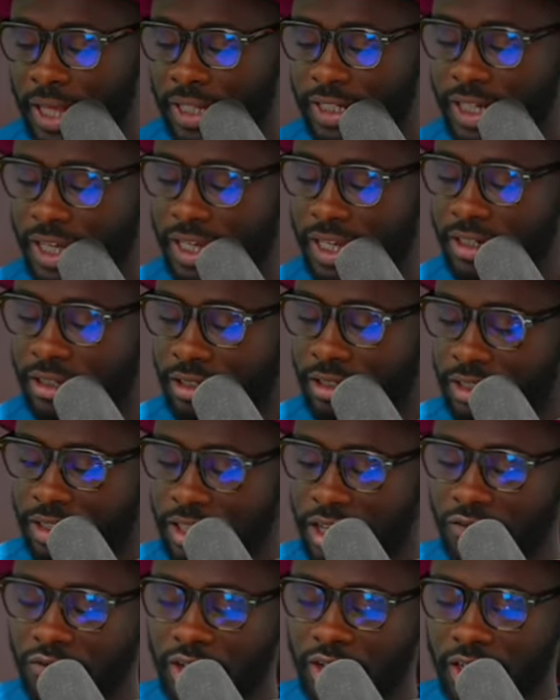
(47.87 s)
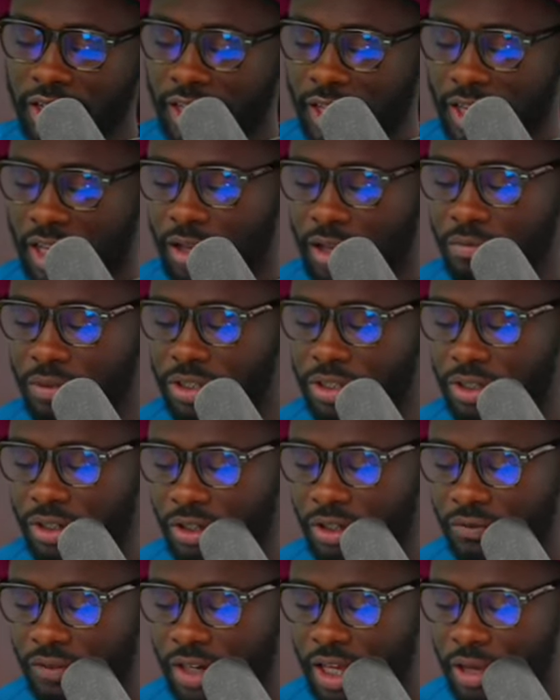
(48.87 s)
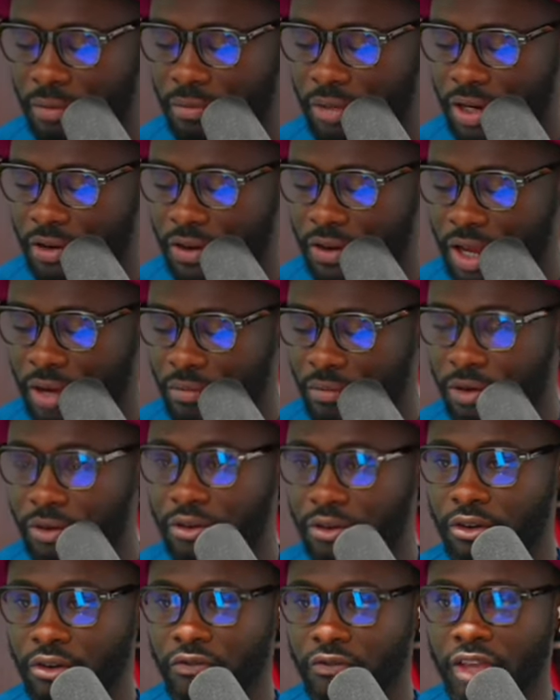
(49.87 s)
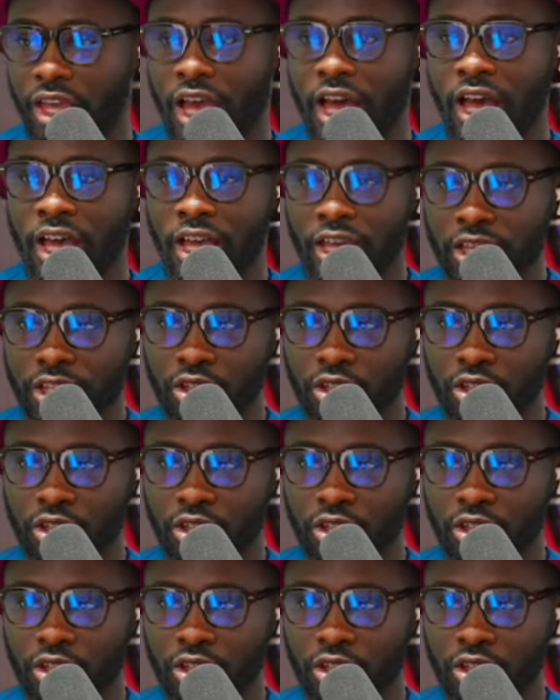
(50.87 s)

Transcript: then definitely the capital of Liberia, Monrovia,